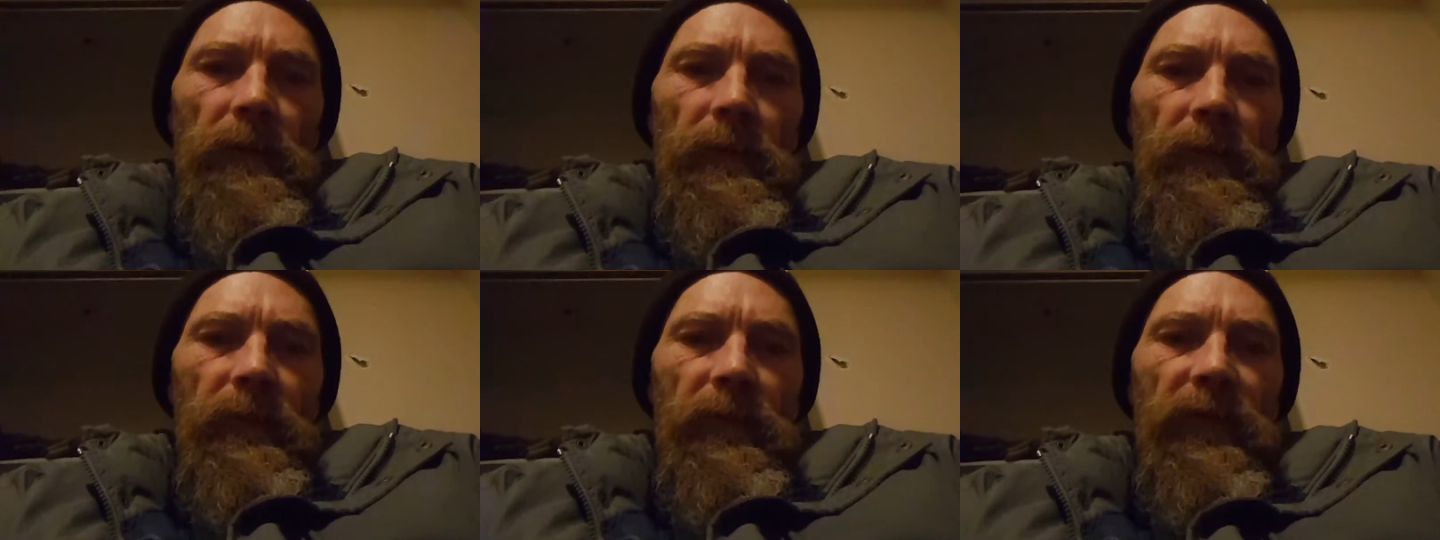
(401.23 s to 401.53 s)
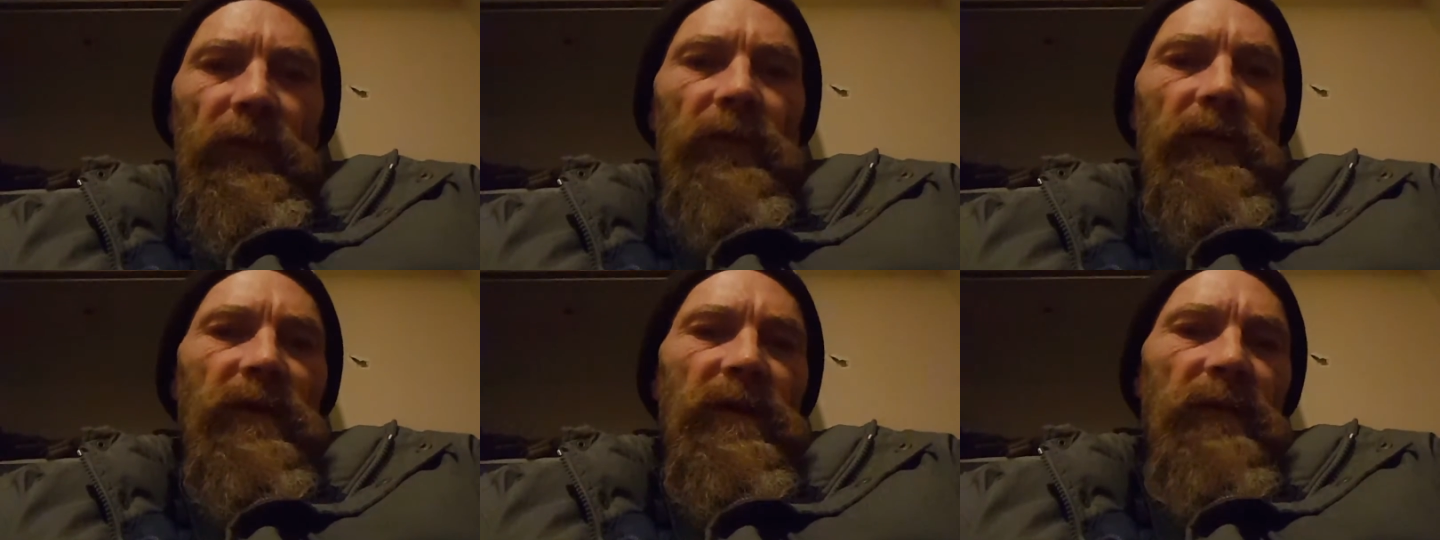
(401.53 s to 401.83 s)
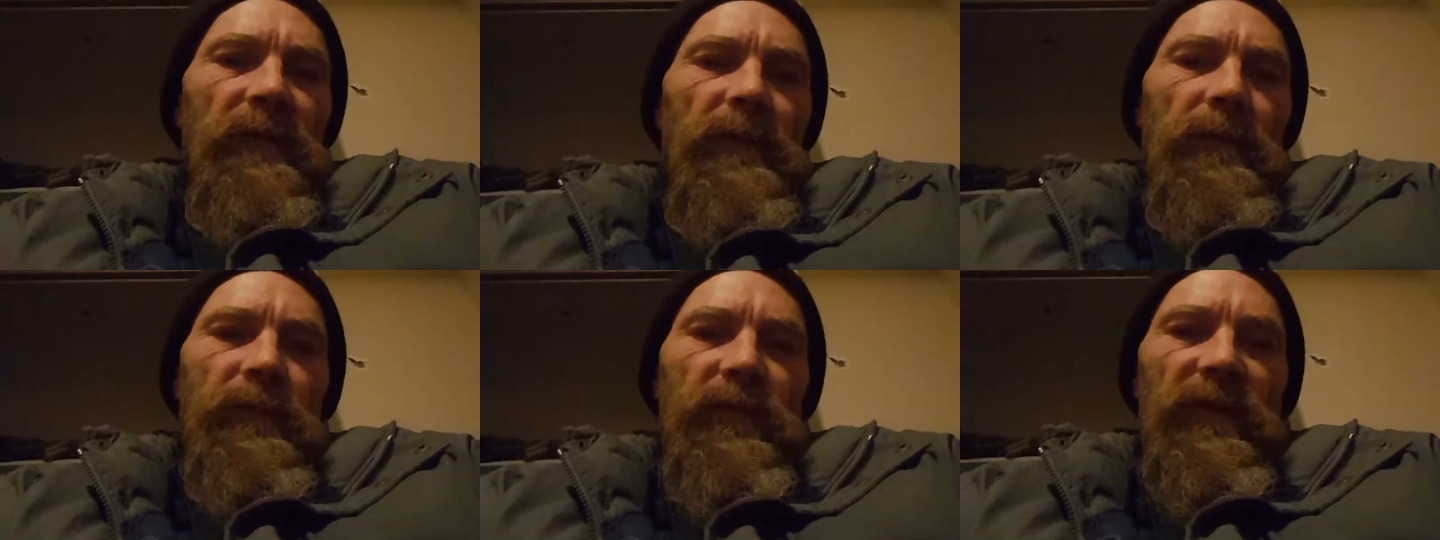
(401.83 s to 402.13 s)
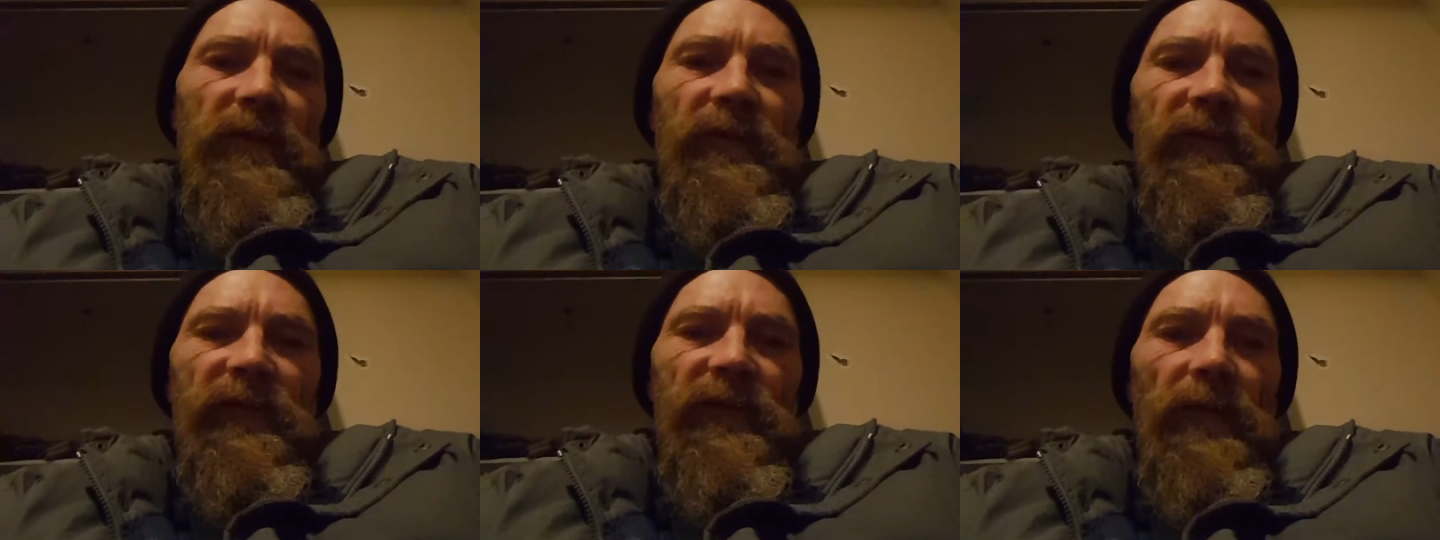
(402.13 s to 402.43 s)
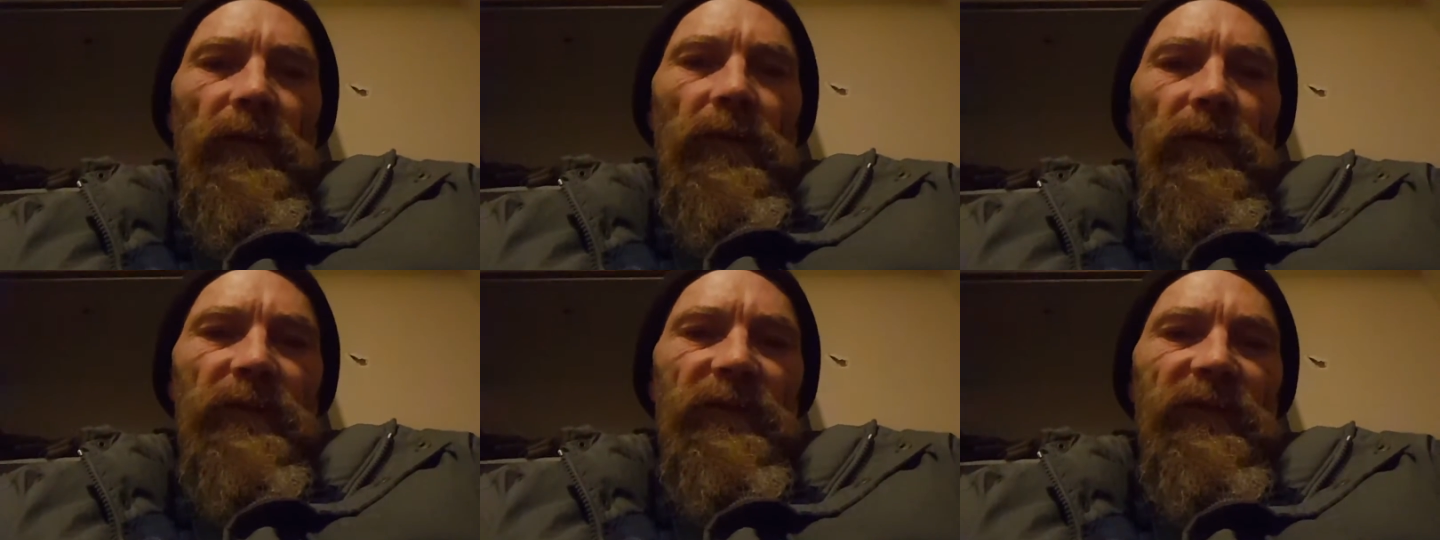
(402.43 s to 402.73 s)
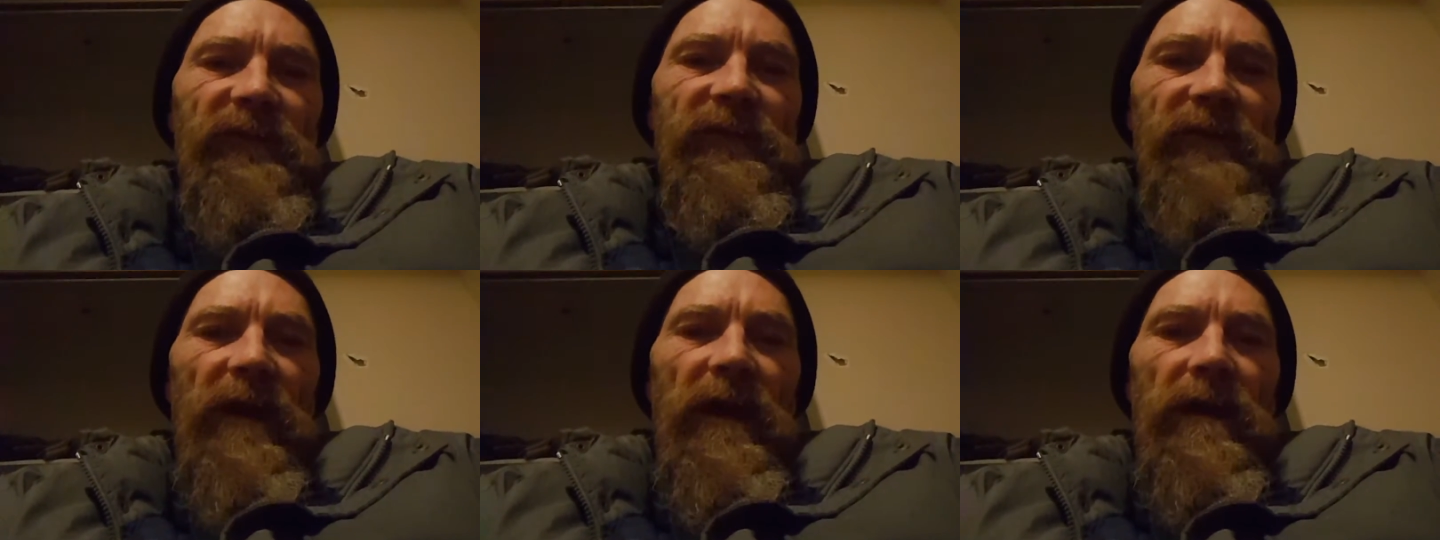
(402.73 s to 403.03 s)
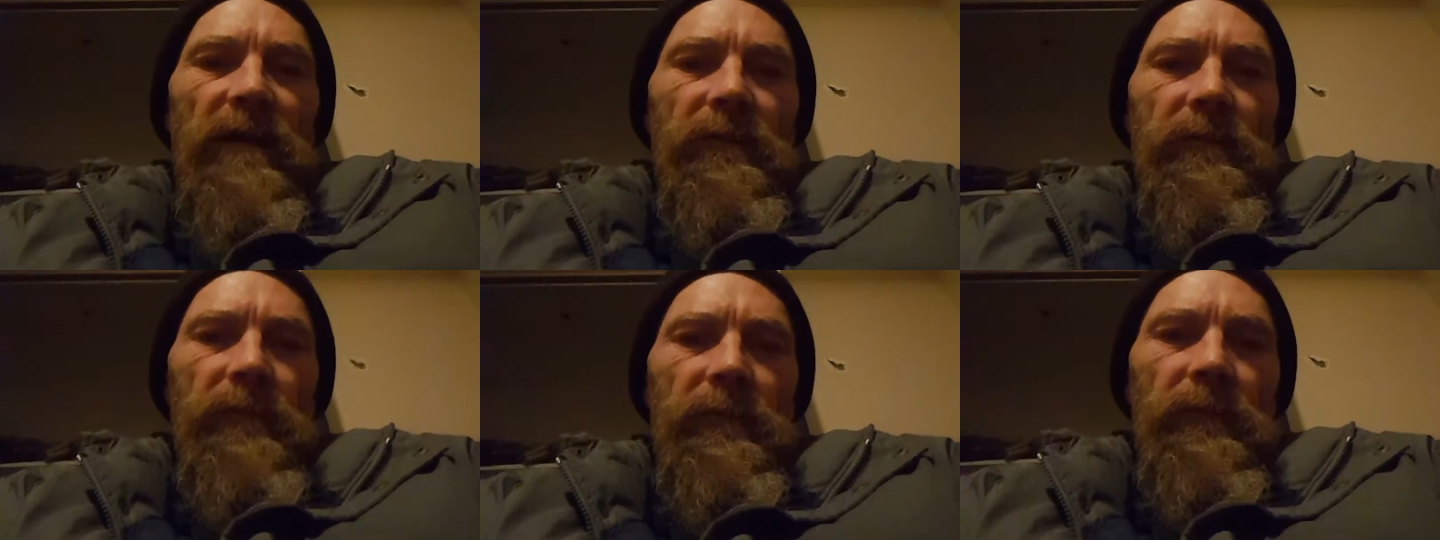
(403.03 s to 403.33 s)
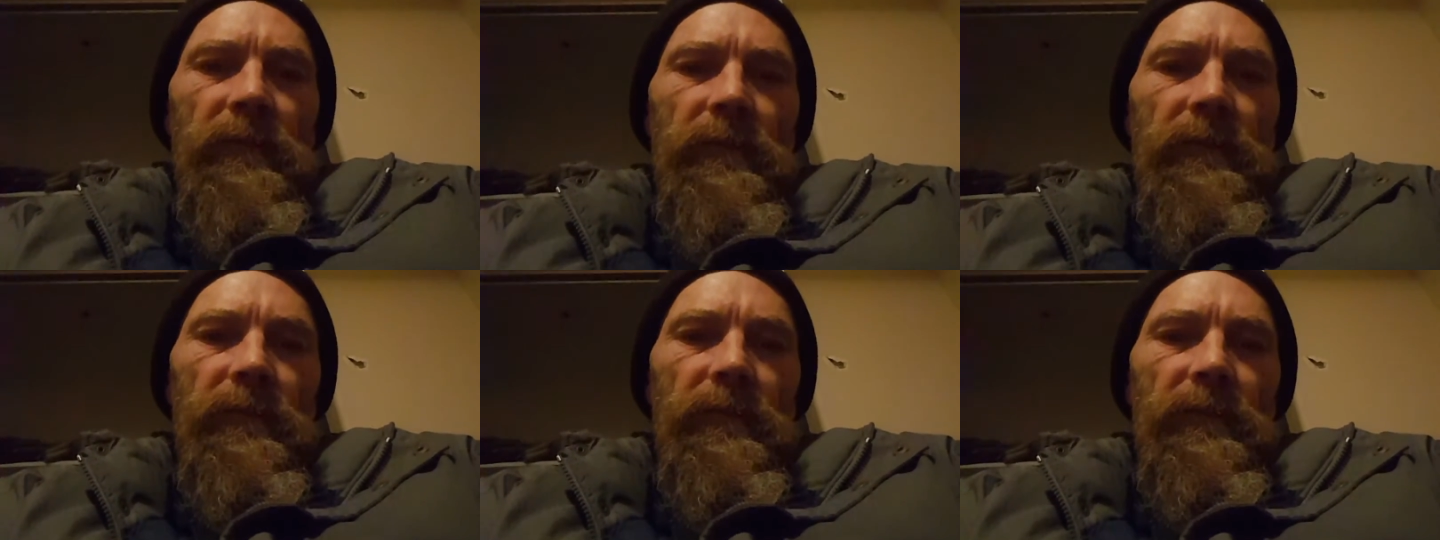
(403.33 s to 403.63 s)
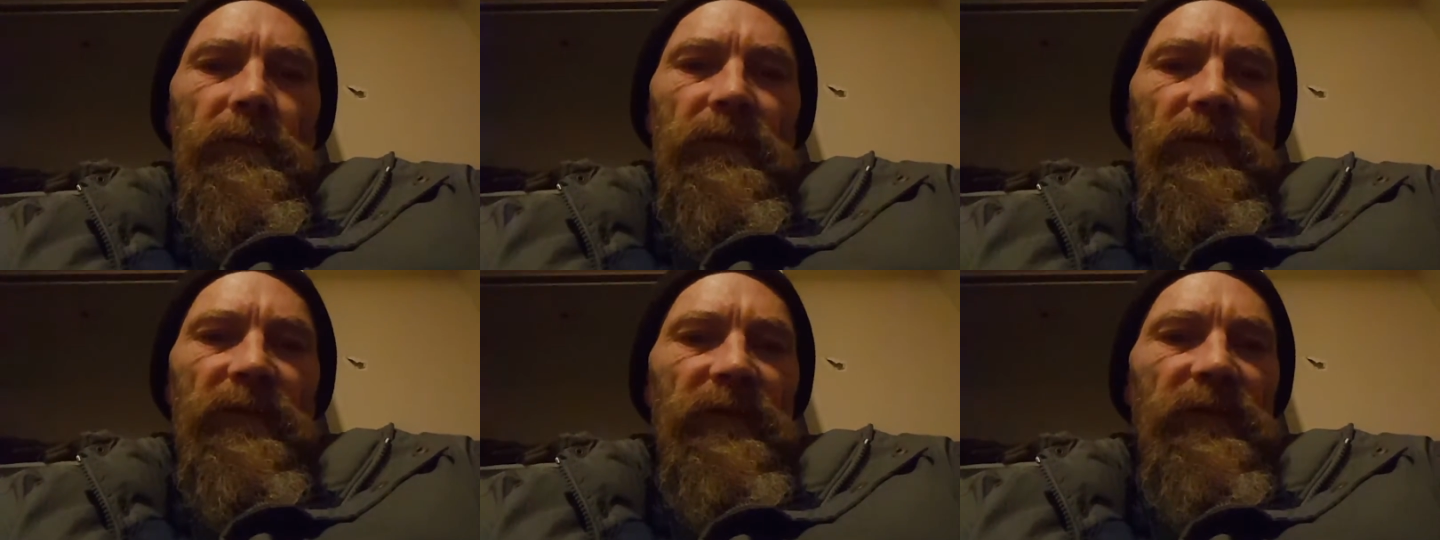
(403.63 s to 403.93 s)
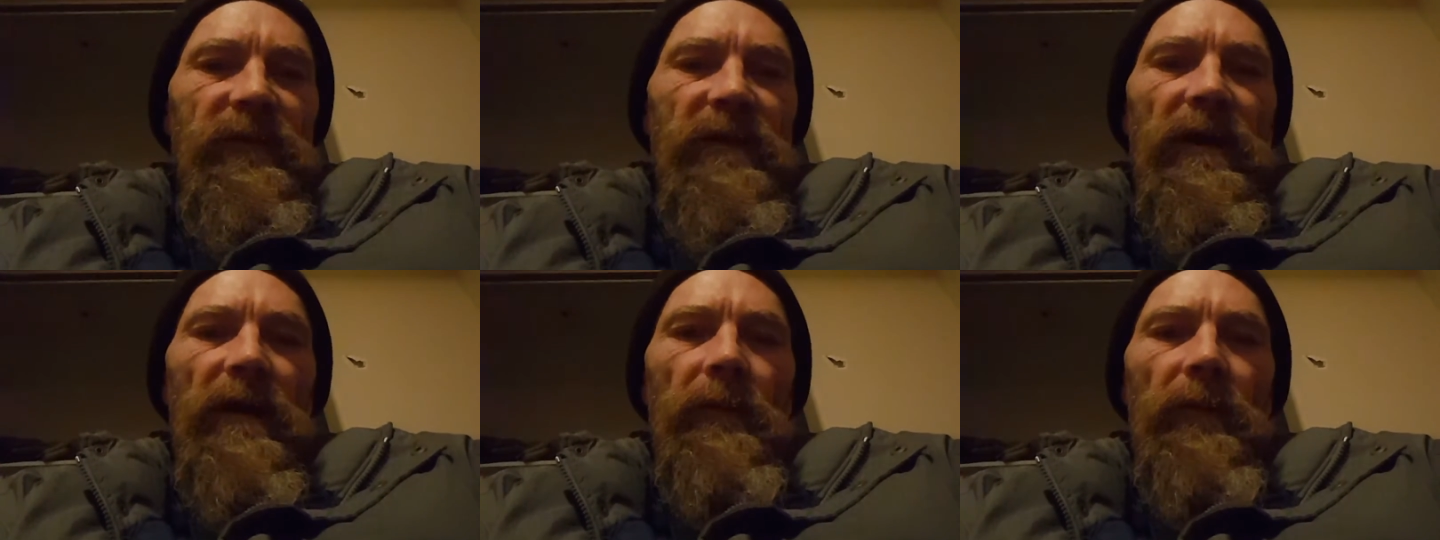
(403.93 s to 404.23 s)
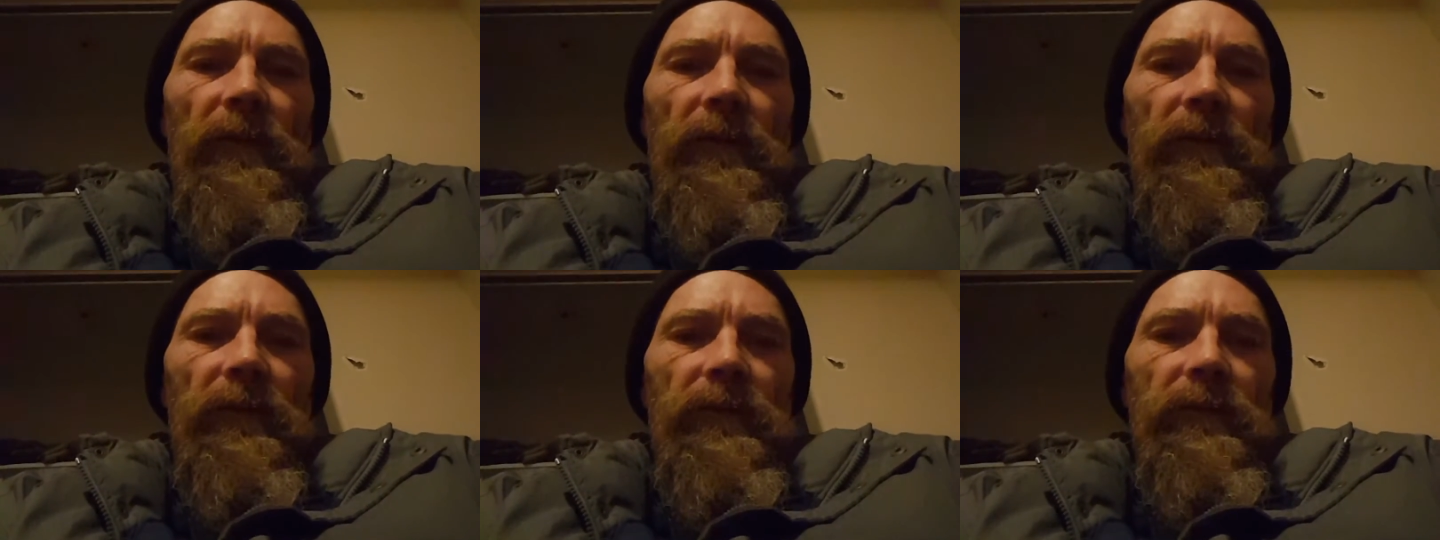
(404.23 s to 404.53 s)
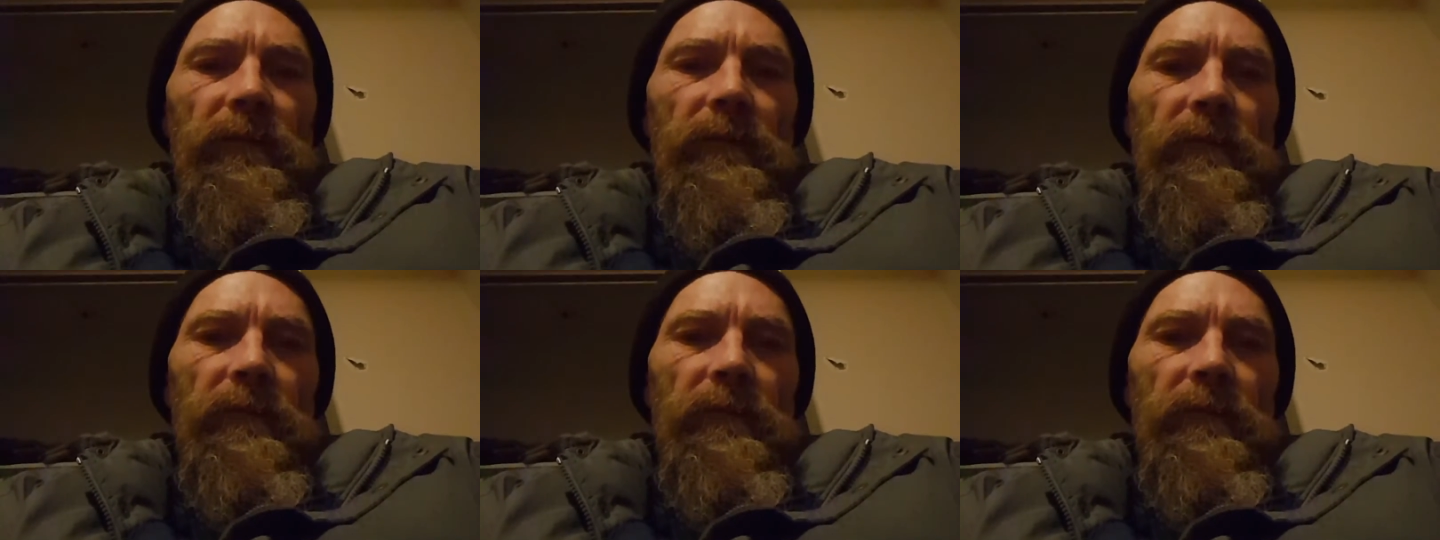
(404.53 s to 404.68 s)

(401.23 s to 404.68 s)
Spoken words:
You give up your soul to Satan, the devil,